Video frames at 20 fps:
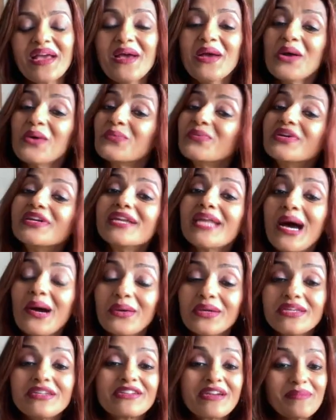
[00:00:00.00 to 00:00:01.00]
We're now
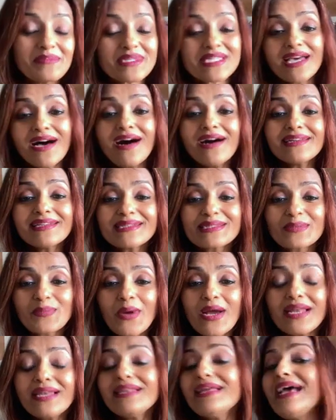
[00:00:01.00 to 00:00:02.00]
in Ramzan as
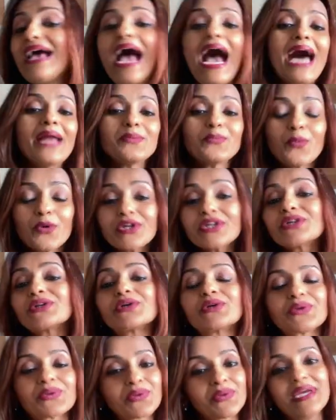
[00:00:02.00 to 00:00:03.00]
well, and what a
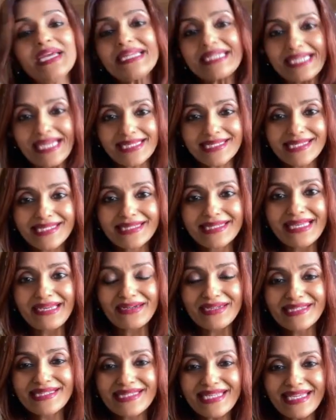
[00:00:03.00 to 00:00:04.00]
great lesson there
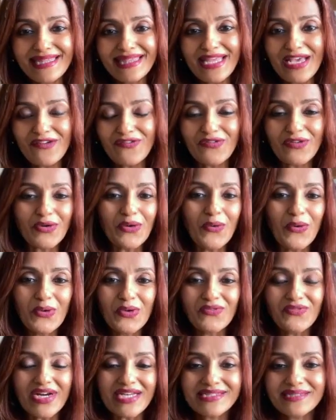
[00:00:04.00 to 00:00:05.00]
is in there for all of
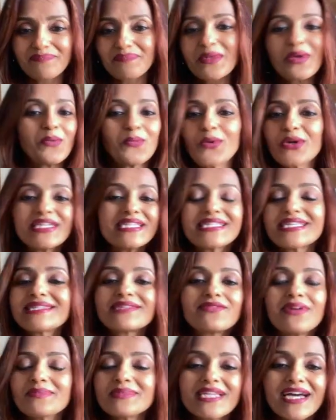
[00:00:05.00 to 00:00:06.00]
us. What is this
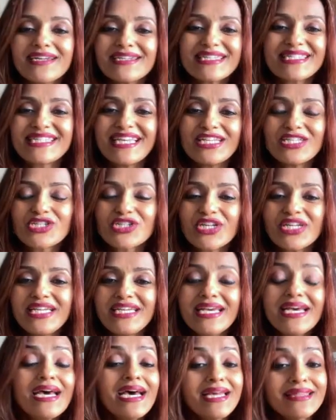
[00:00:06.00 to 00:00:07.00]
Ramzan essentially?
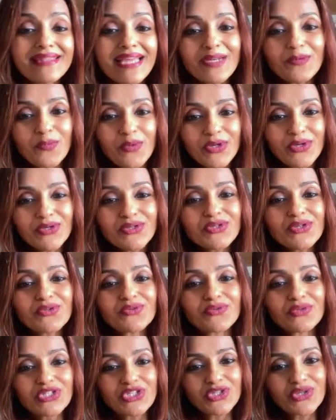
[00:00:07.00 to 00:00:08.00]
That we're going to
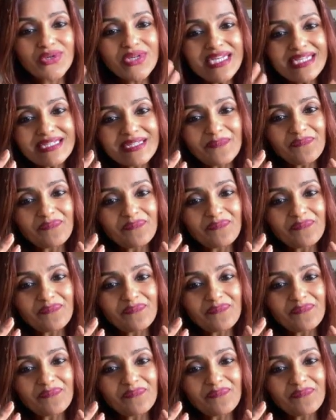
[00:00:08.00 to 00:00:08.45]
retreat